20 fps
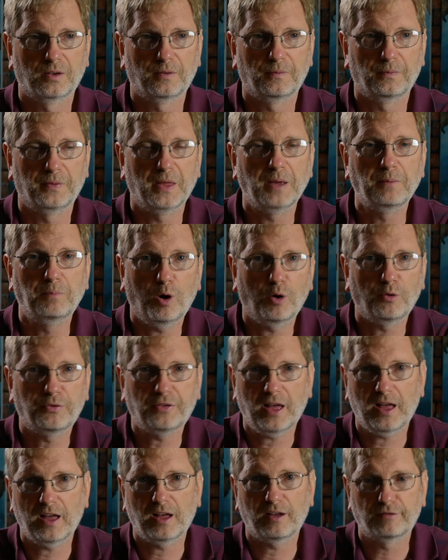They both
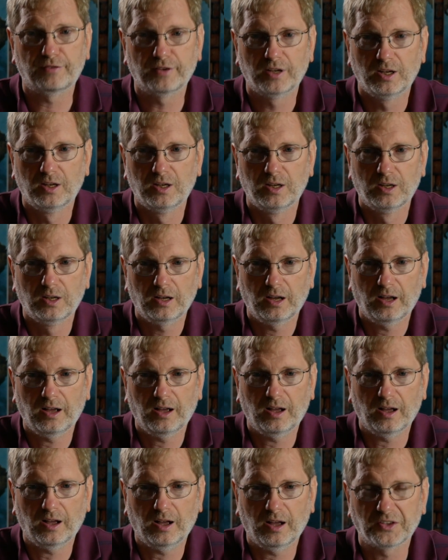have
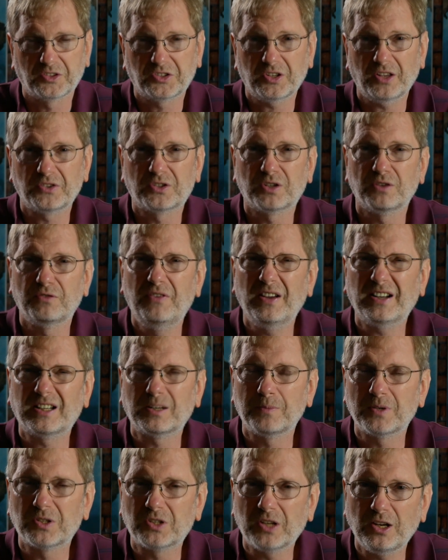a sense of
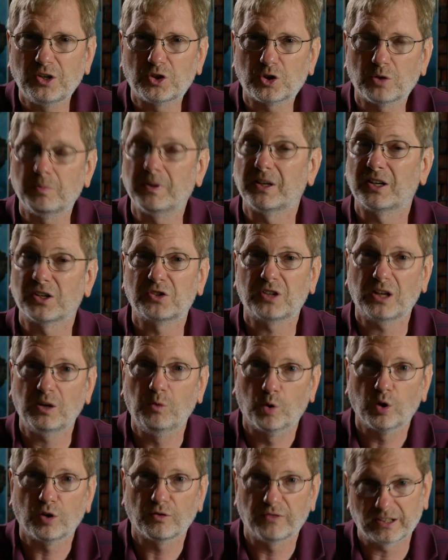victimization because they
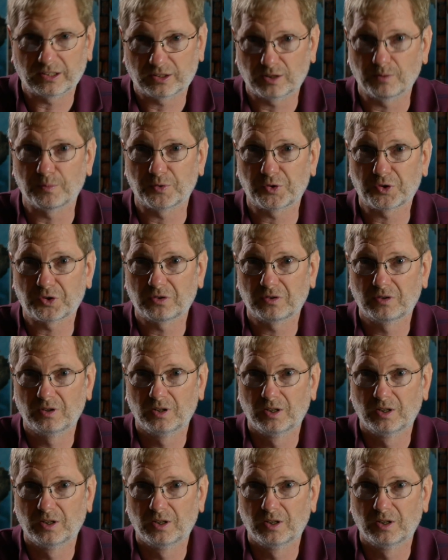were victims.